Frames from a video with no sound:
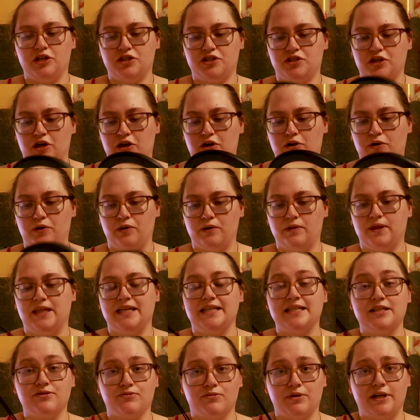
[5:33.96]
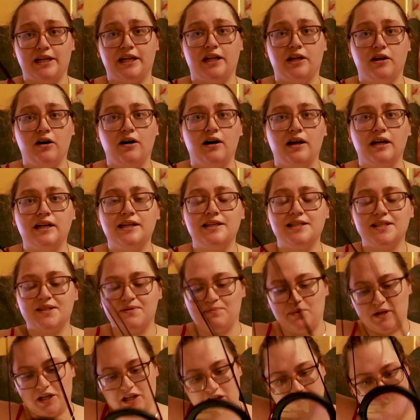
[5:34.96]
So this is really
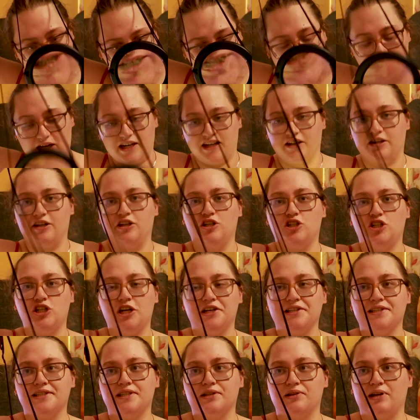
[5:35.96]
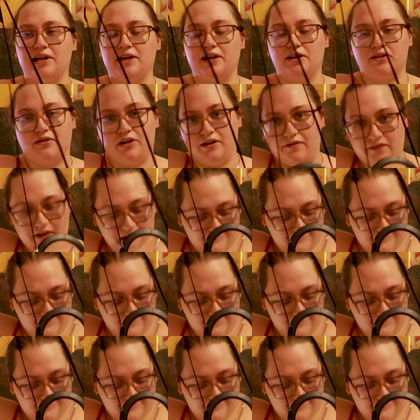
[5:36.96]
nice because I can adjust the length